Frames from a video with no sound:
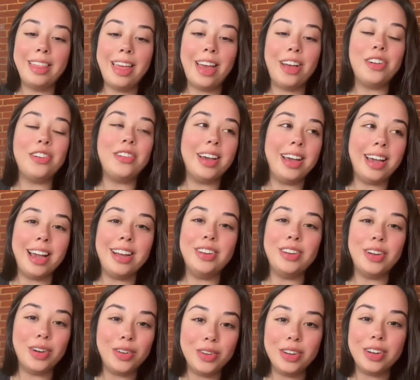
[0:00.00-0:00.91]
That way I
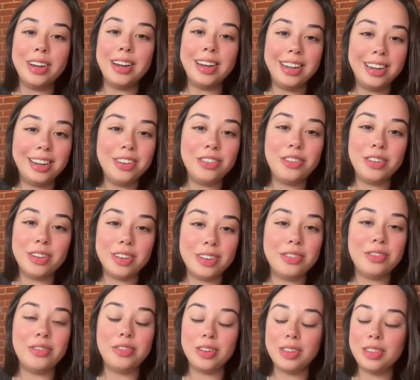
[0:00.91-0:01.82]
know you're in it
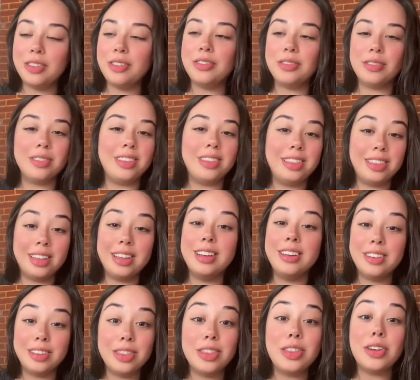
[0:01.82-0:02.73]
for
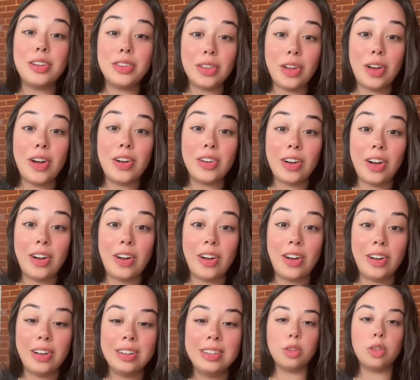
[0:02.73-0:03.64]
the long
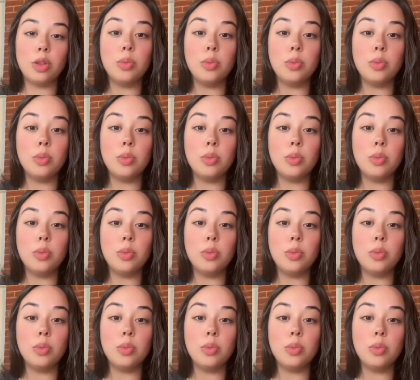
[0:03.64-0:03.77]
haul.